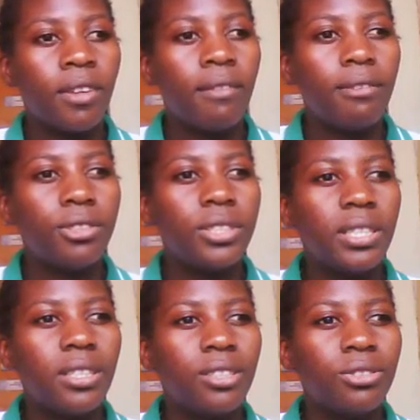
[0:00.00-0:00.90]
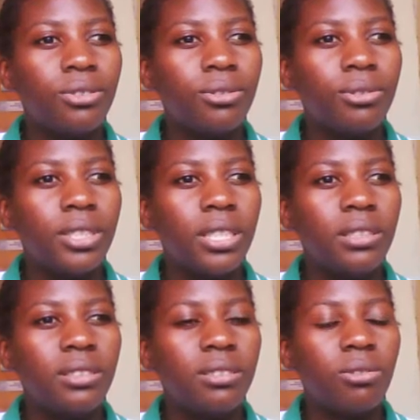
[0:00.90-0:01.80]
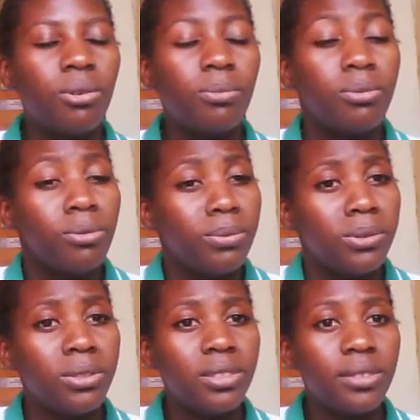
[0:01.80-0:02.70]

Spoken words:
for certain students or pupils.